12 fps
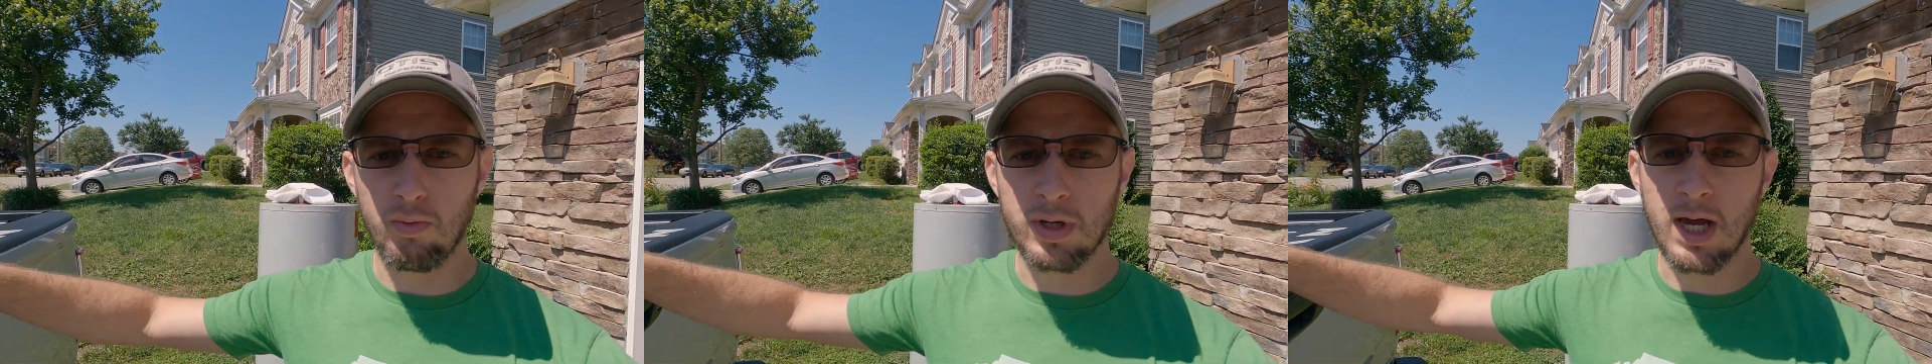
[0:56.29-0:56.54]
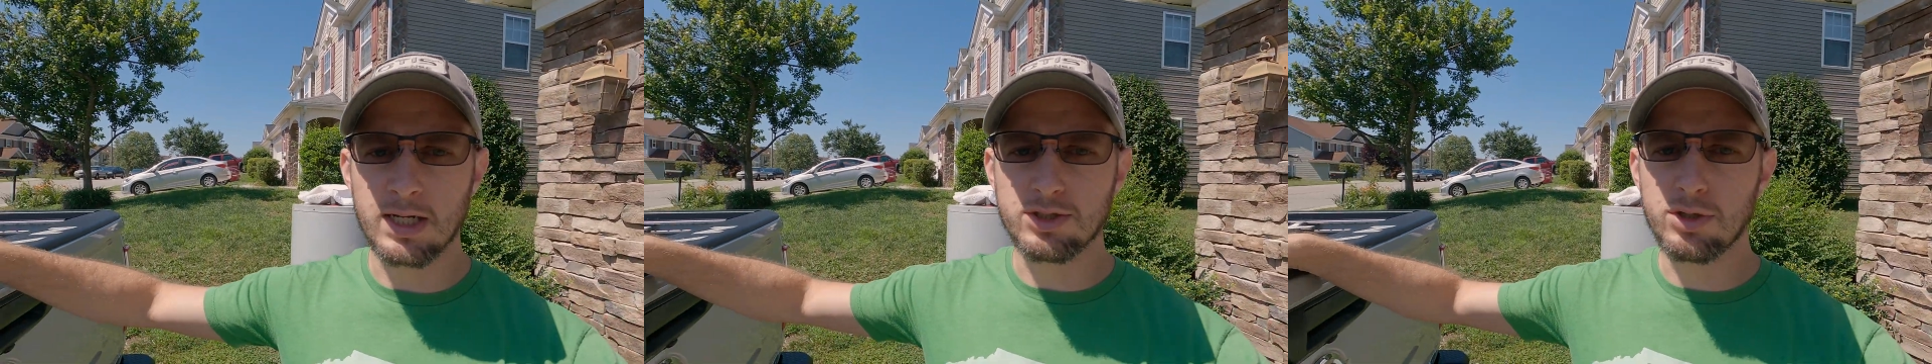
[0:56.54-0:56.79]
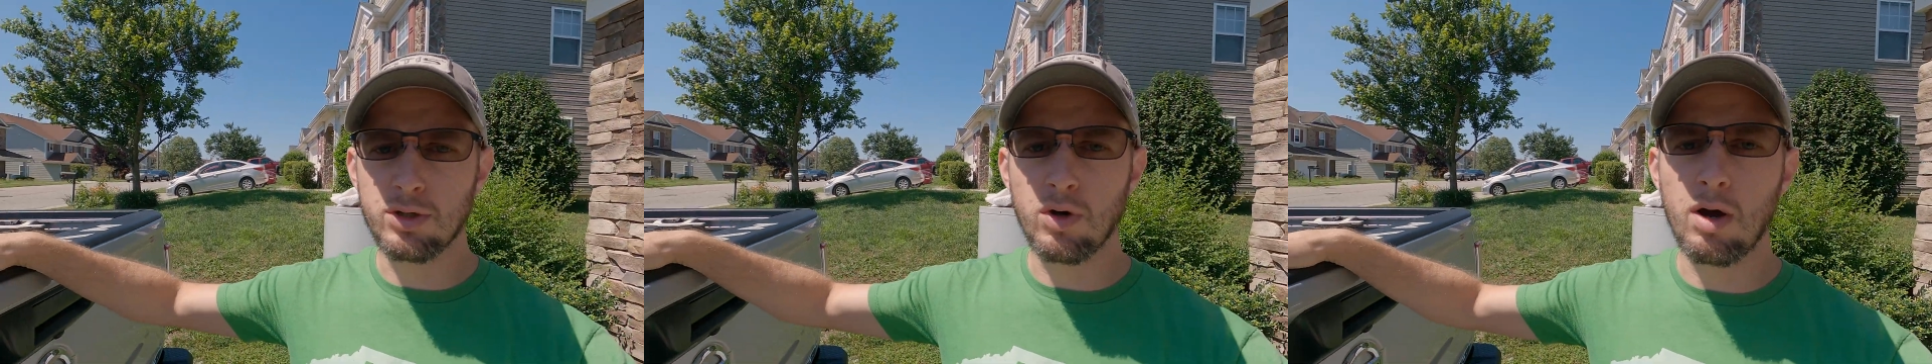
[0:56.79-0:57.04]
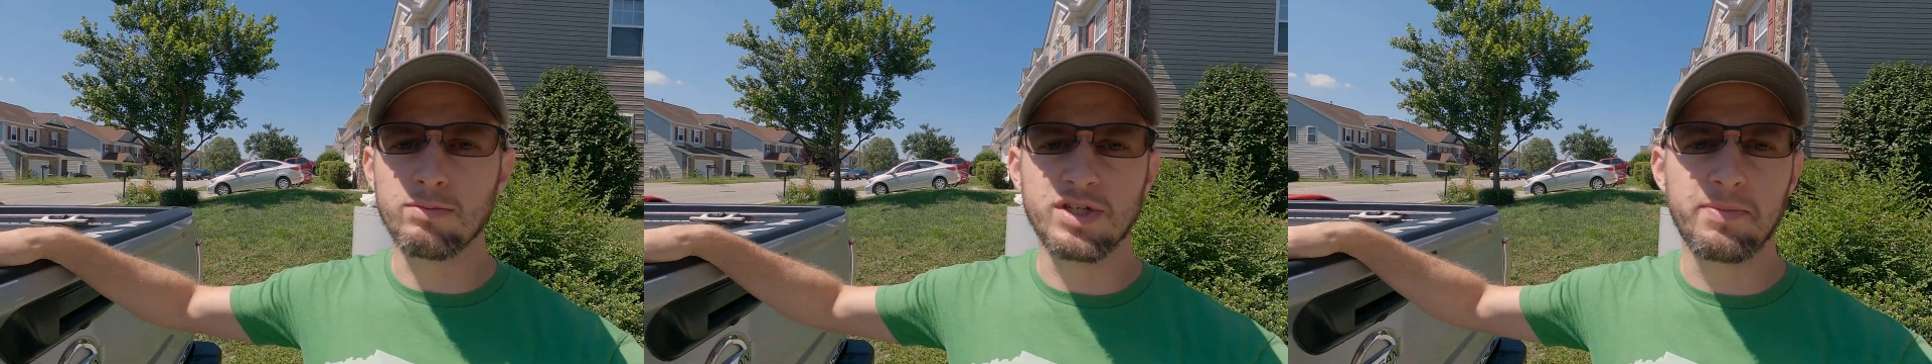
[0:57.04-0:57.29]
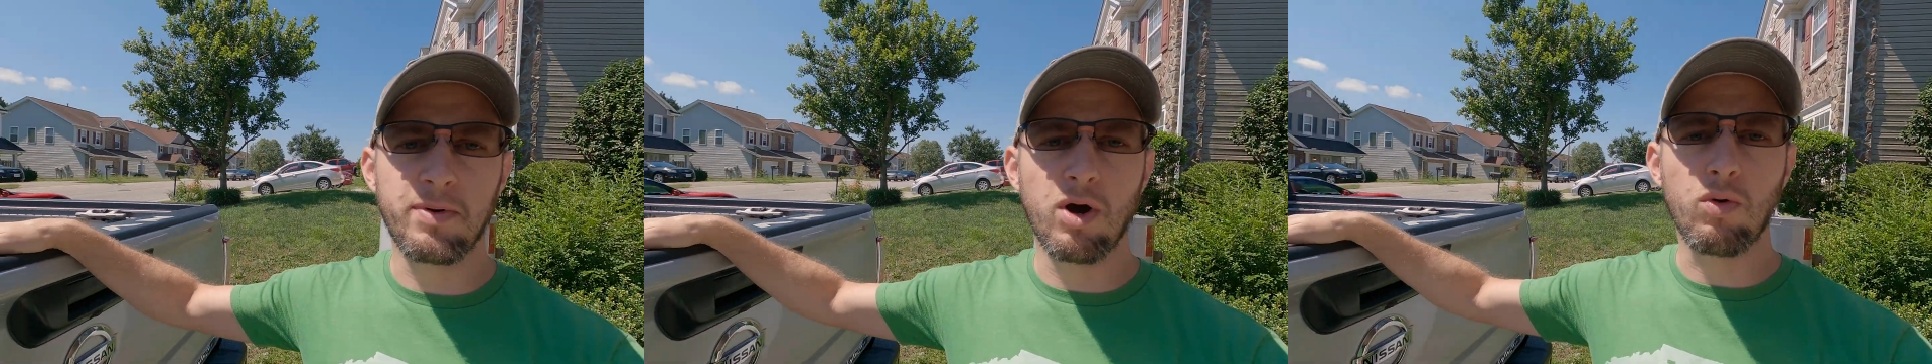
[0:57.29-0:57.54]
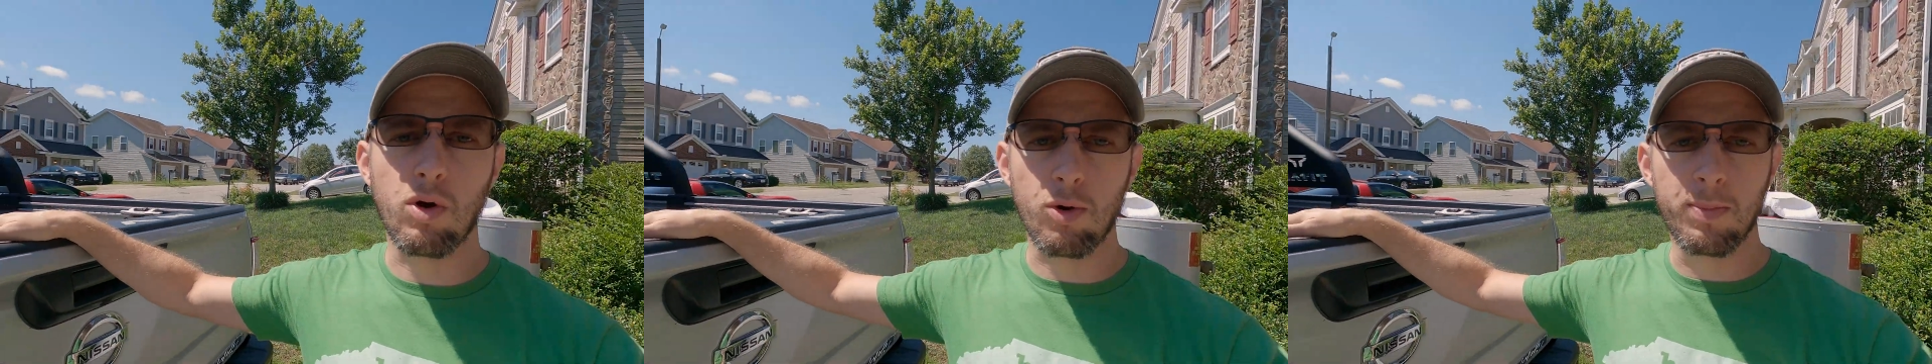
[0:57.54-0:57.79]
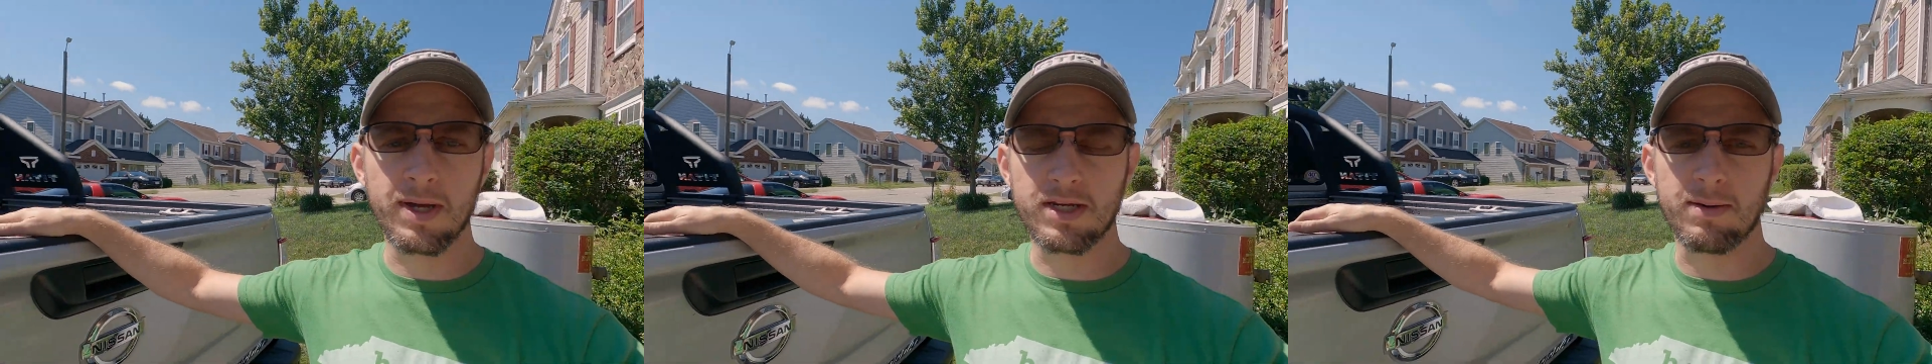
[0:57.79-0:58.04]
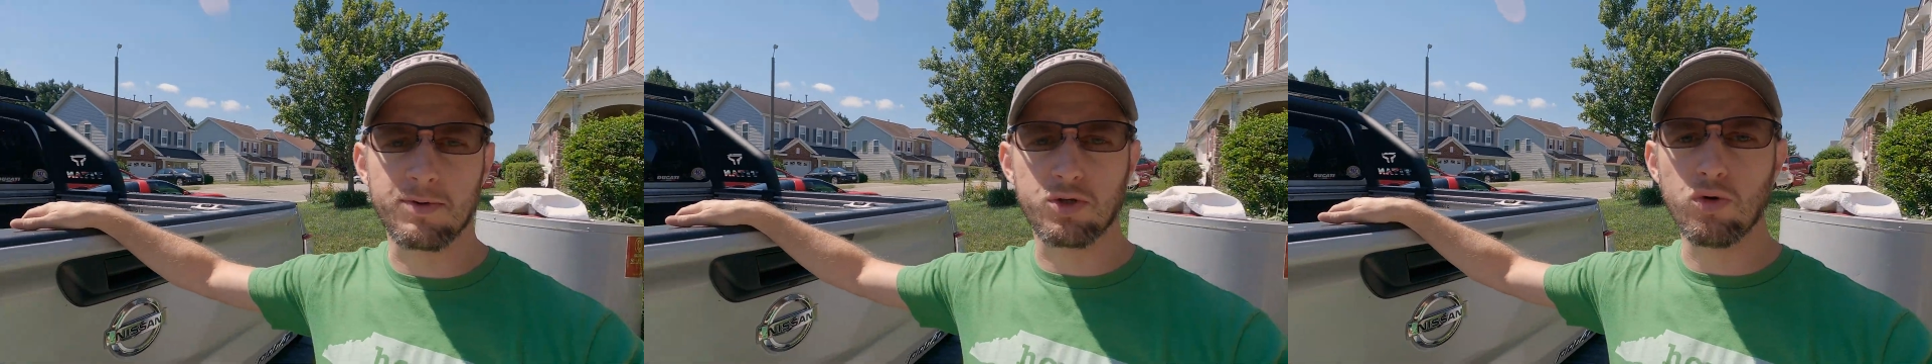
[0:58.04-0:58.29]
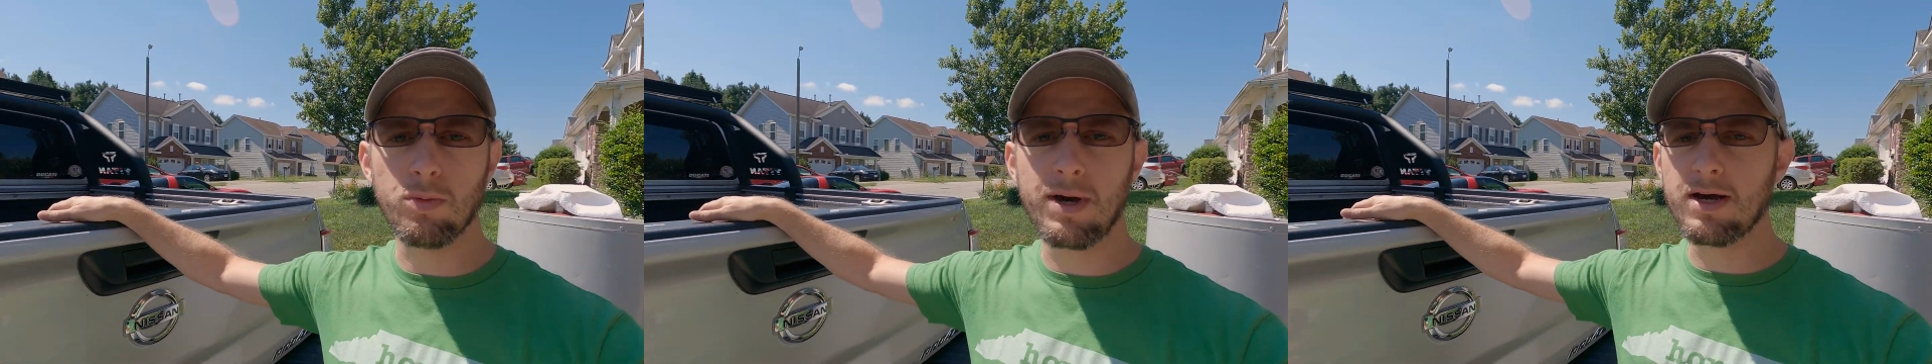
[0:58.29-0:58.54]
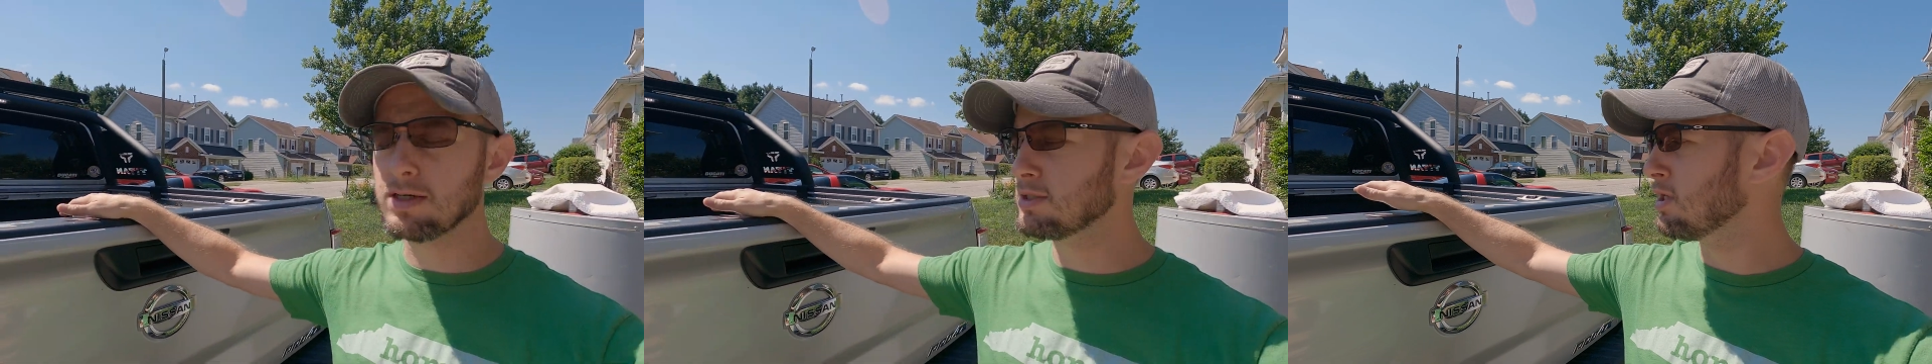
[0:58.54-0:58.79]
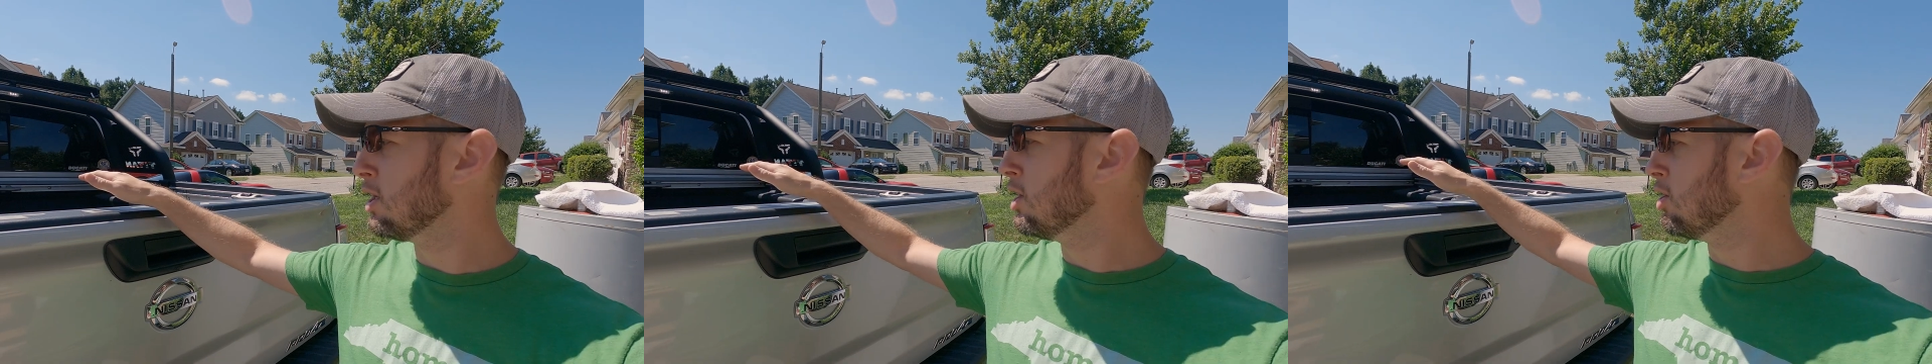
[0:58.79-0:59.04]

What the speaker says: we got to Home Depot where we picked up the toolbox.